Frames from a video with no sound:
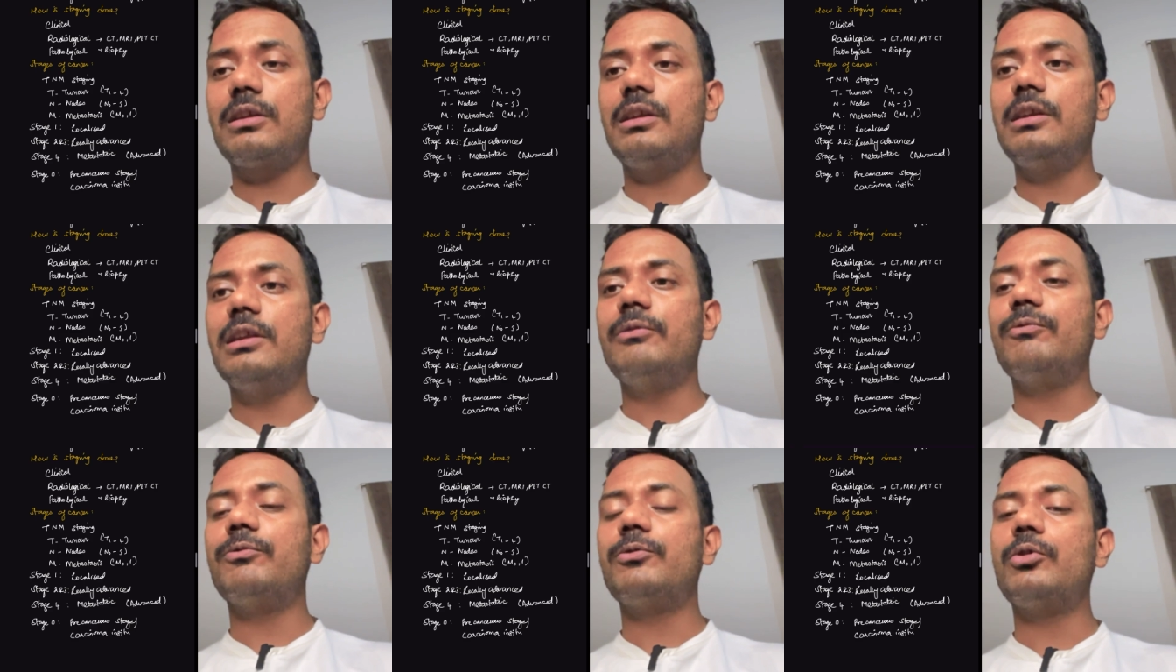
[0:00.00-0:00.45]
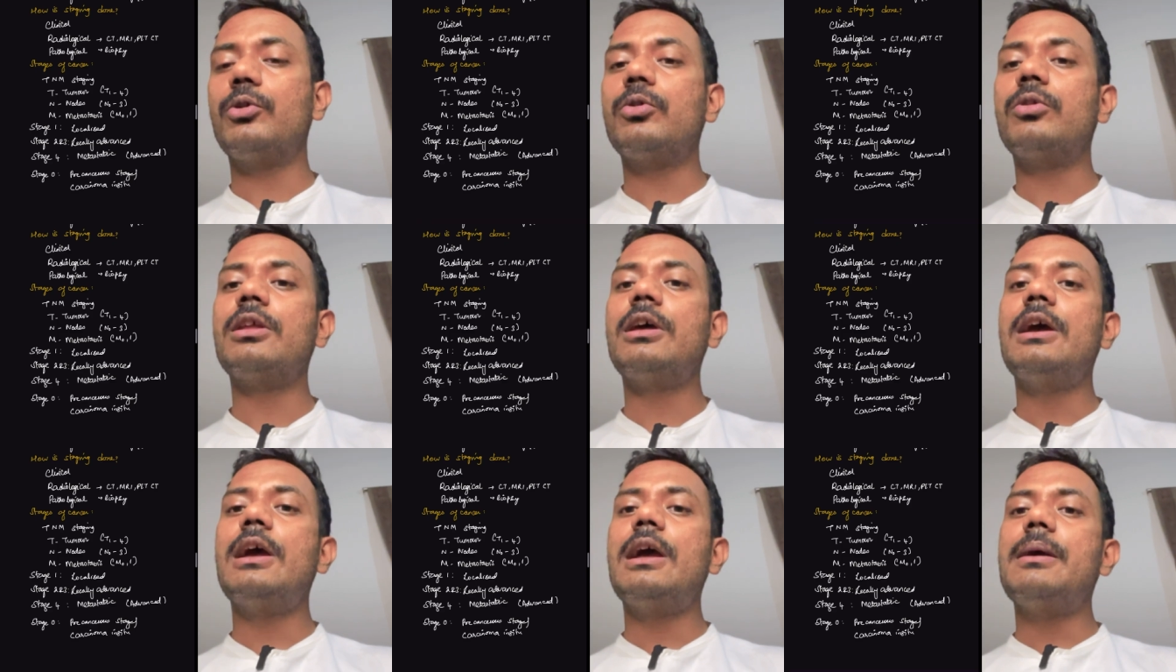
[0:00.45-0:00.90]
lymph nodes.
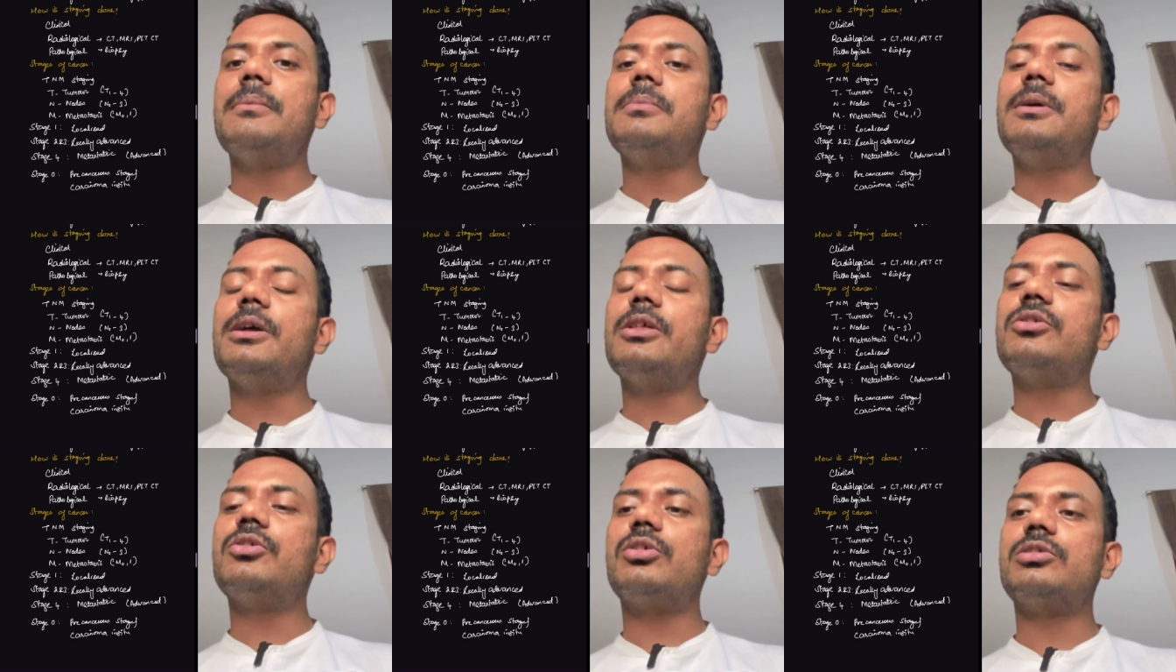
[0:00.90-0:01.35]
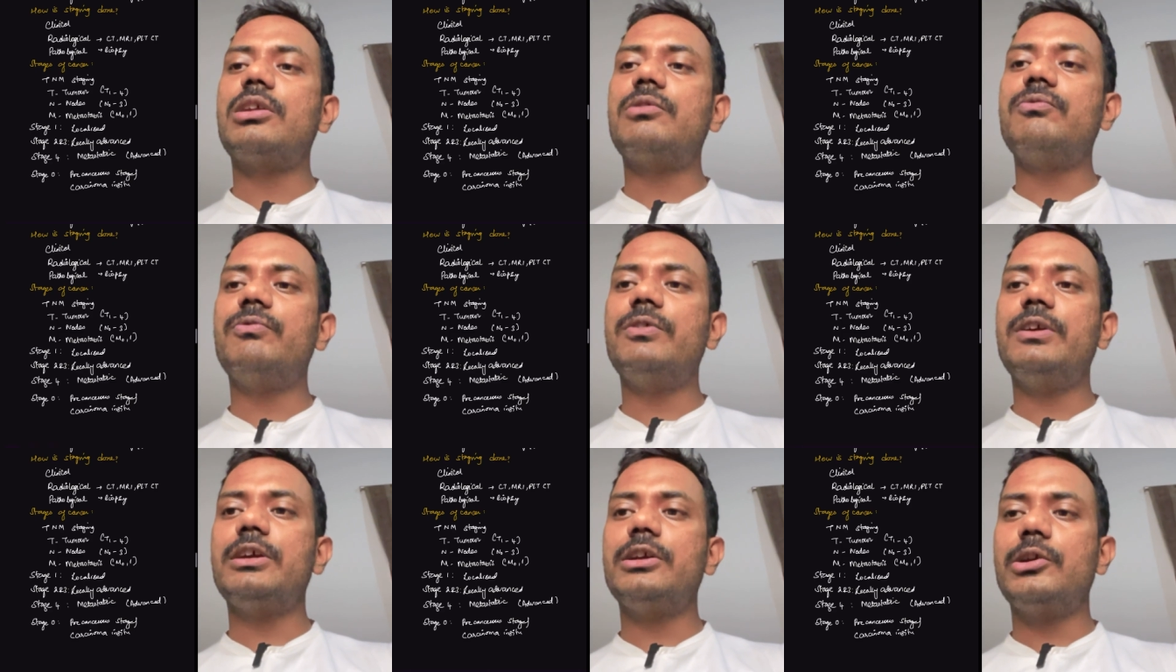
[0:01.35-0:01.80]
Based on that,
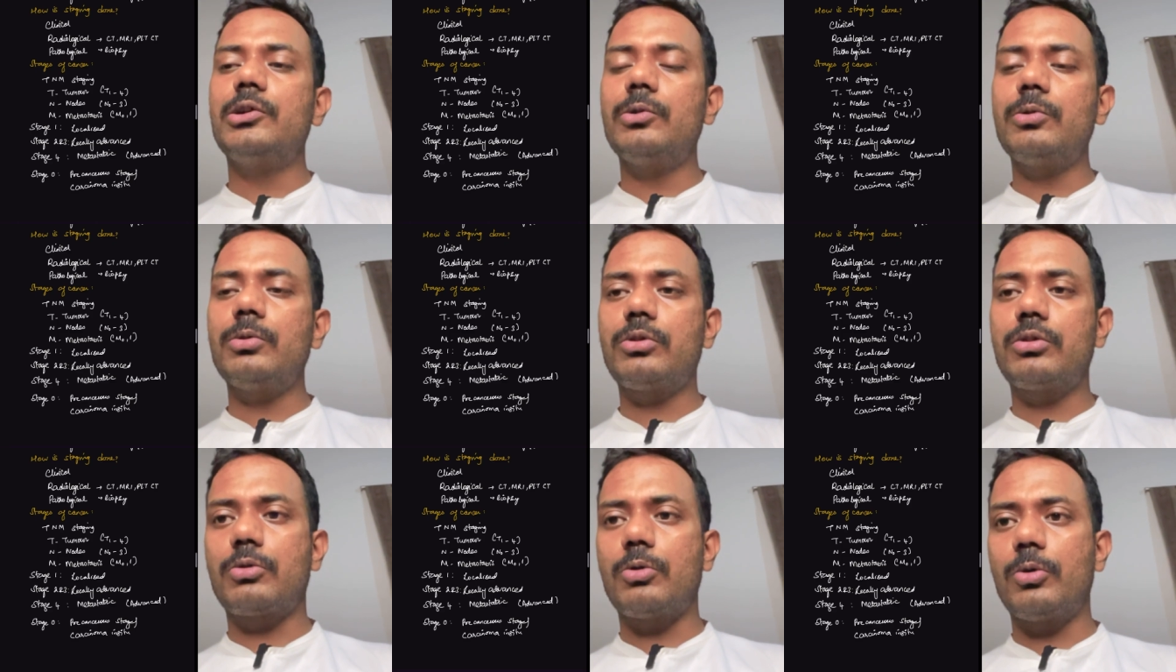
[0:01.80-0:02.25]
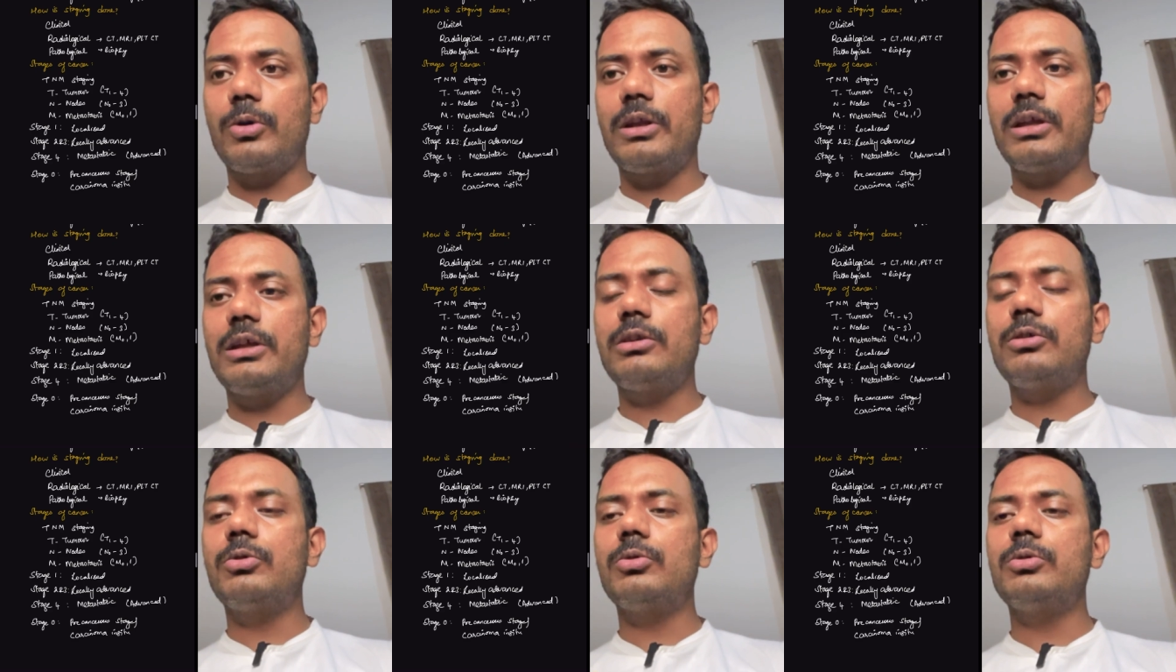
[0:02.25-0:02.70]
we give
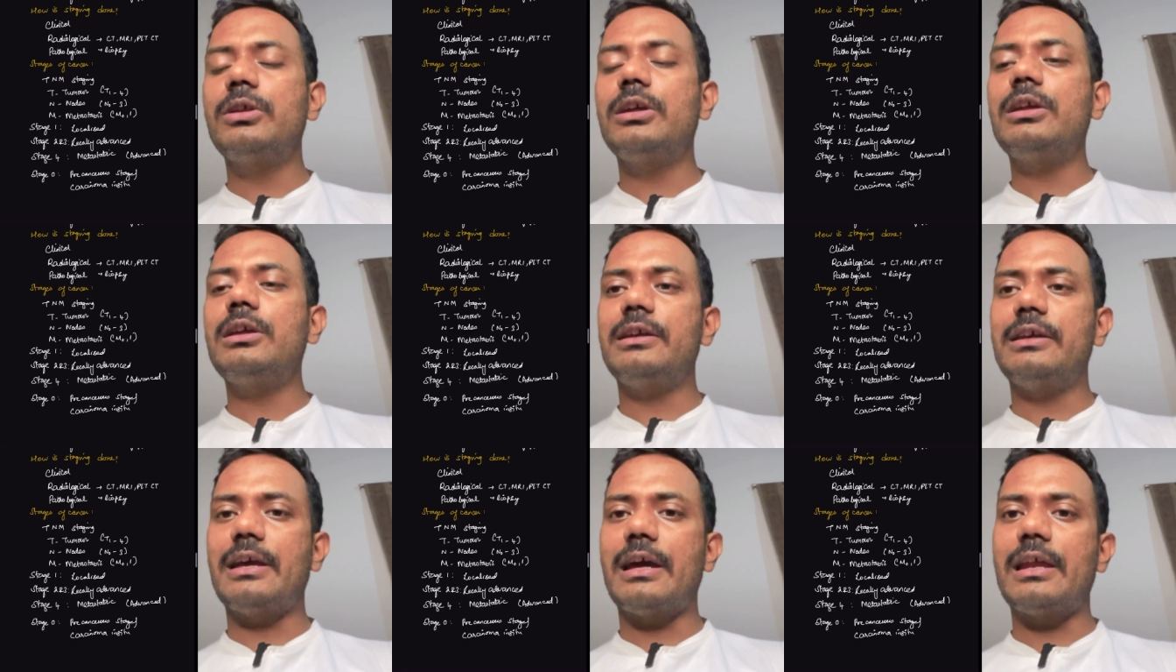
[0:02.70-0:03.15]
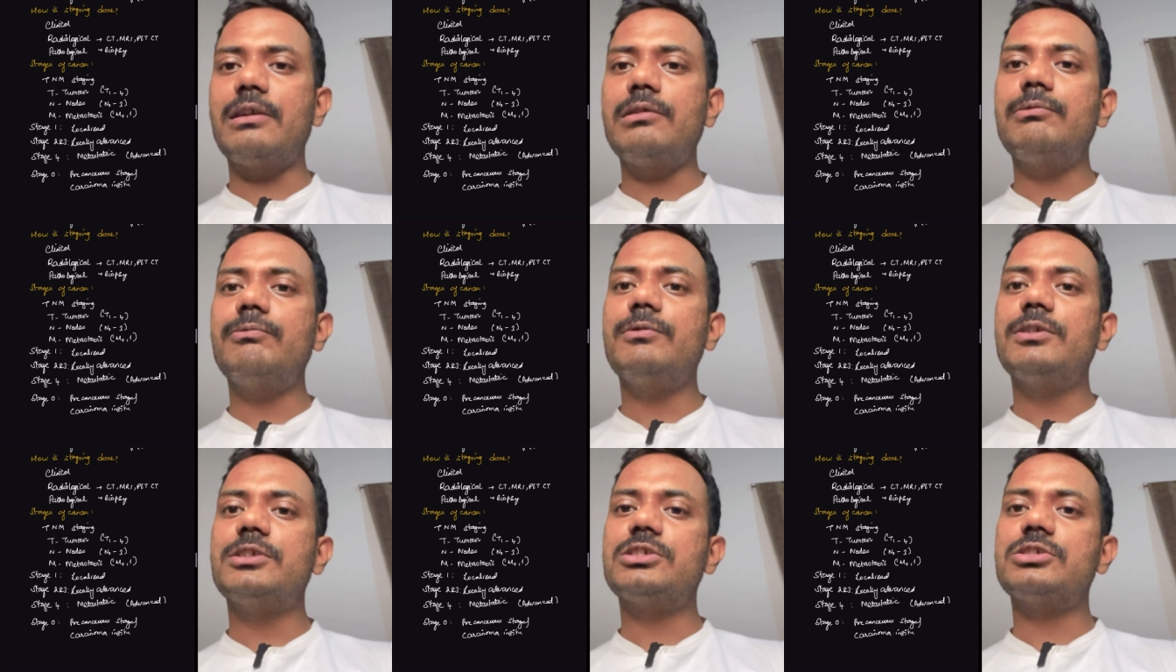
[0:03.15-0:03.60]
scoring to the n,
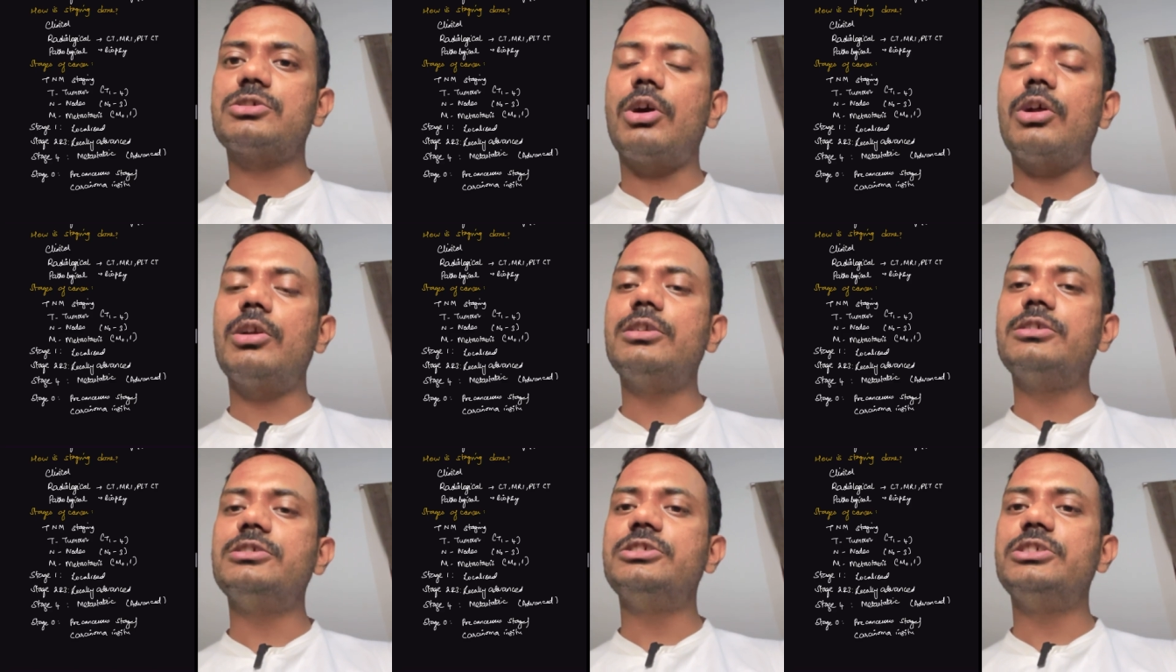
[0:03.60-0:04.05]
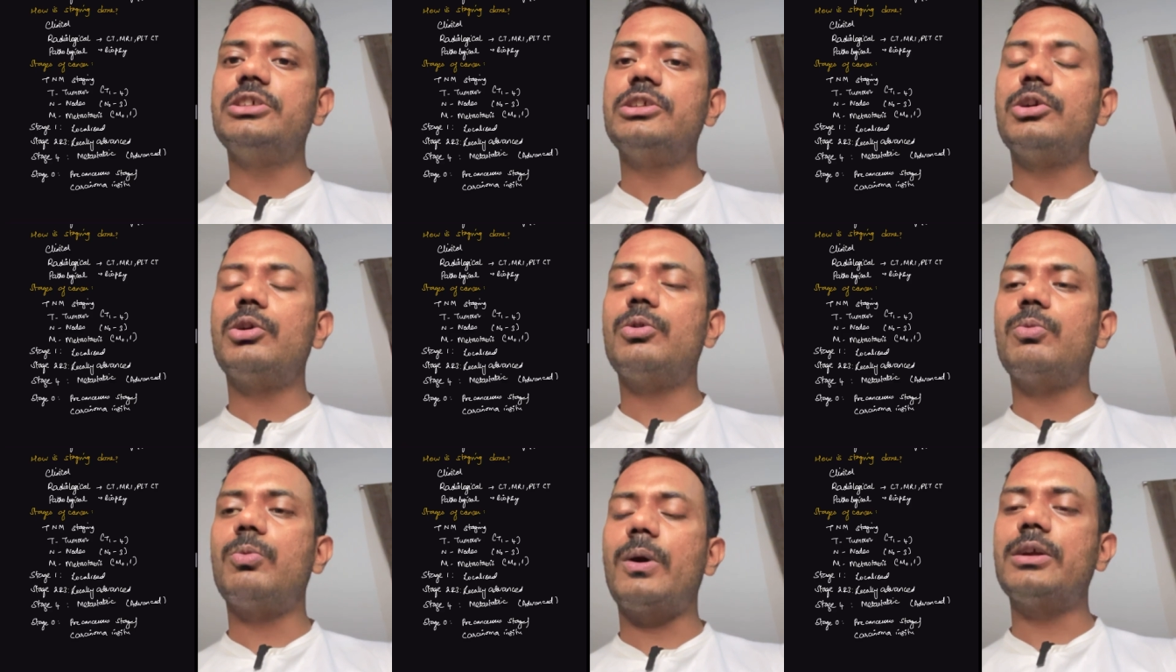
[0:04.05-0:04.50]
which is called
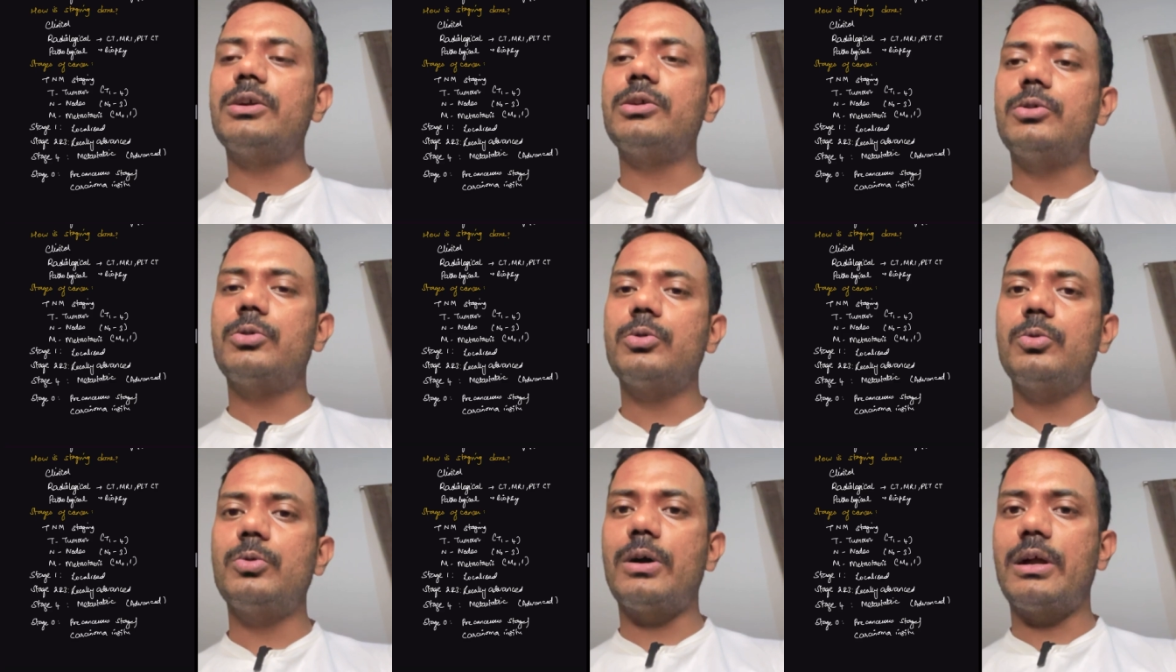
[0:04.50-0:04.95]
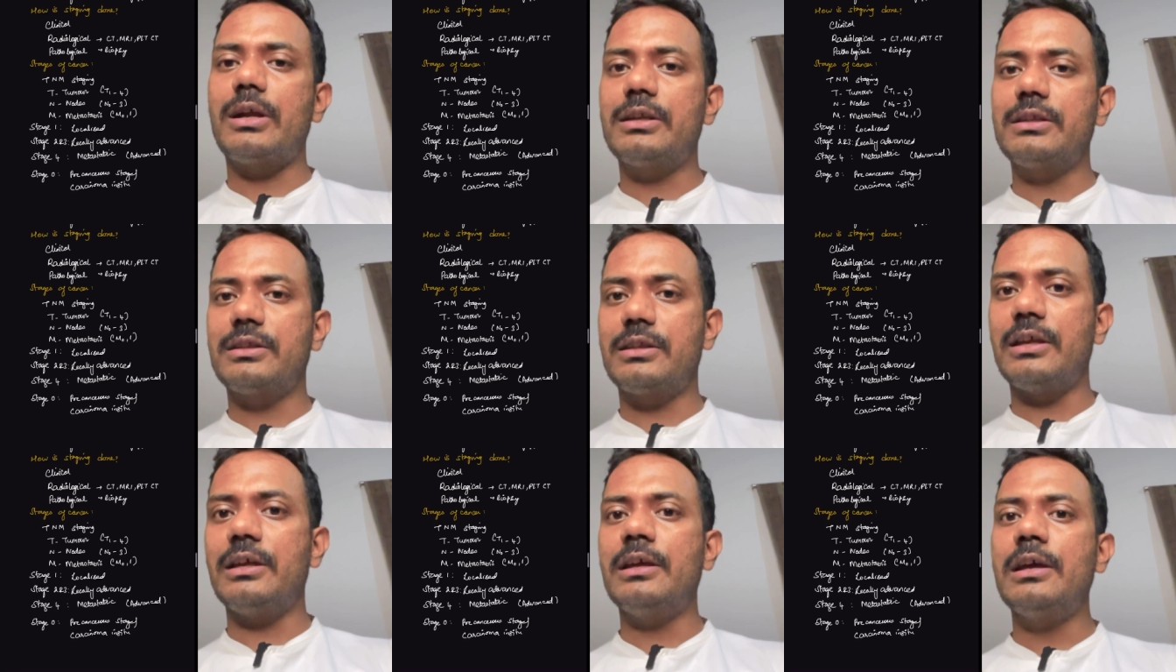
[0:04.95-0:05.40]
0, 1, 2, and
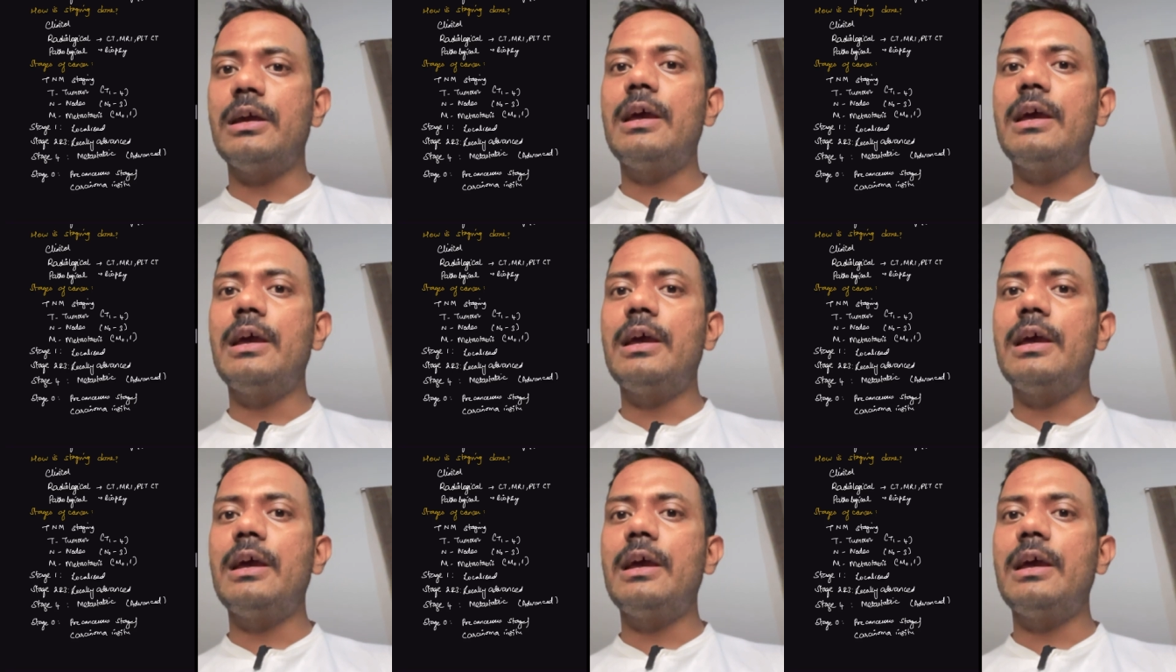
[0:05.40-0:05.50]
3.